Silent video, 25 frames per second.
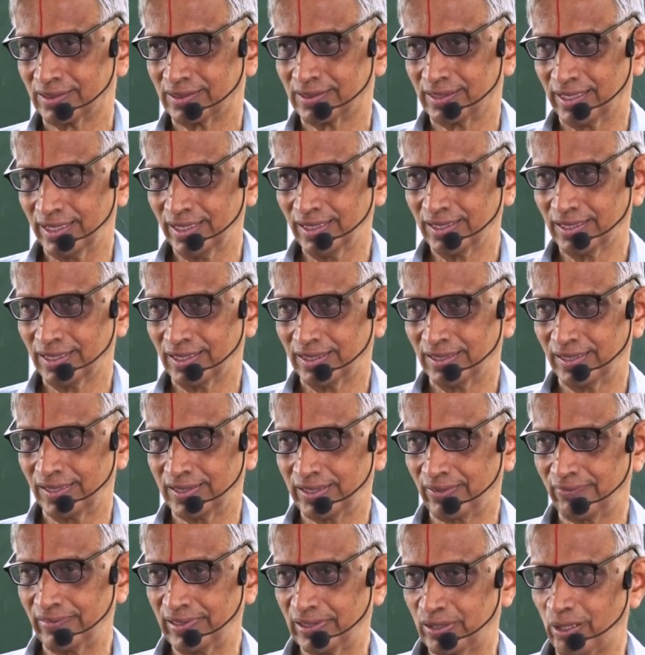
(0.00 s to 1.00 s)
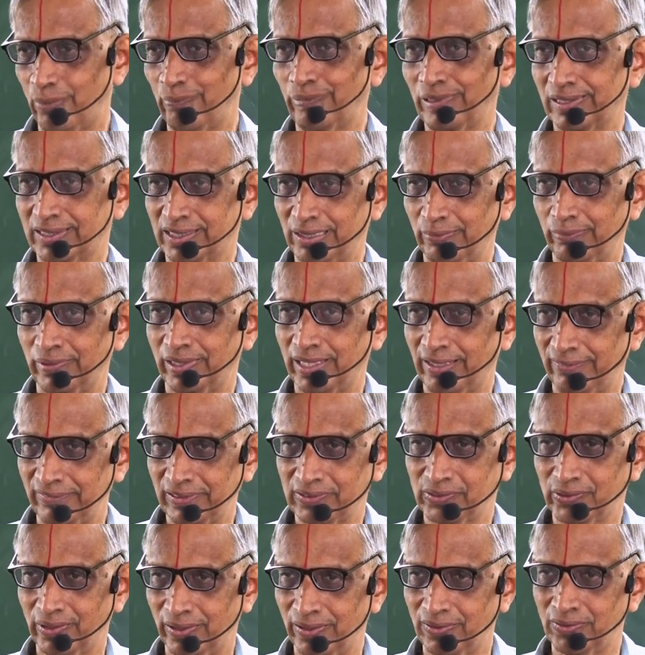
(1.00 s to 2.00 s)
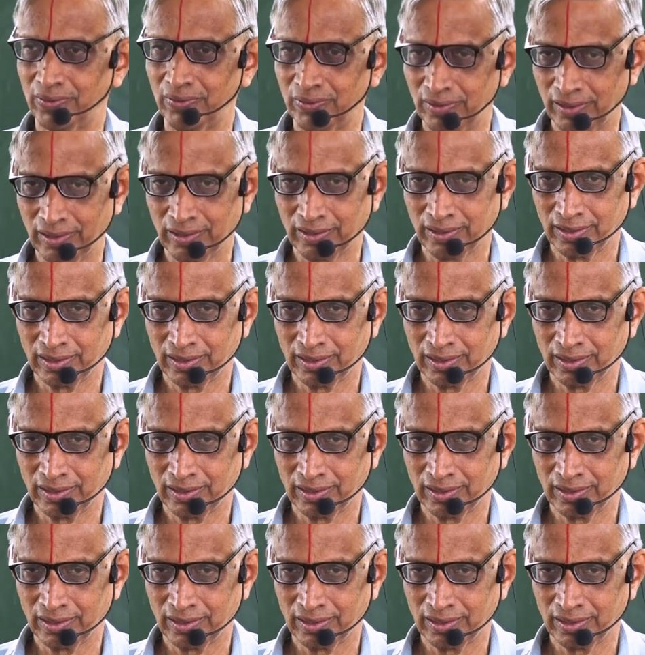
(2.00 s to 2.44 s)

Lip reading: Right? Does every complex number have a square root?